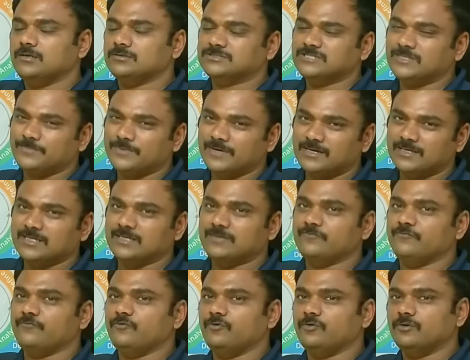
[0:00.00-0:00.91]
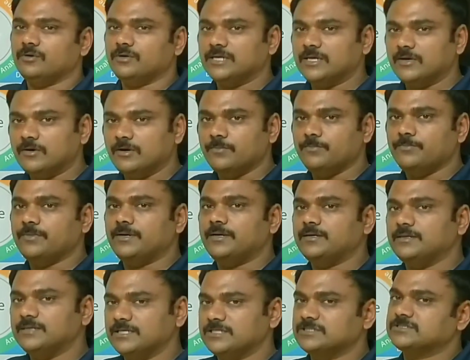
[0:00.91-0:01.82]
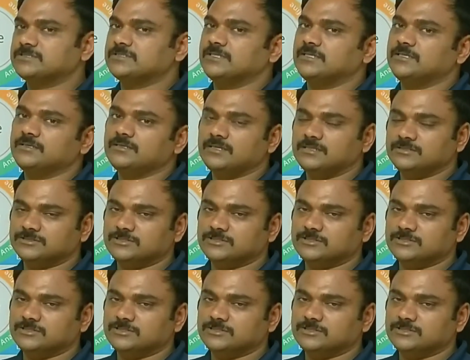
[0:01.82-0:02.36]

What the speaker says: separate team for development, testing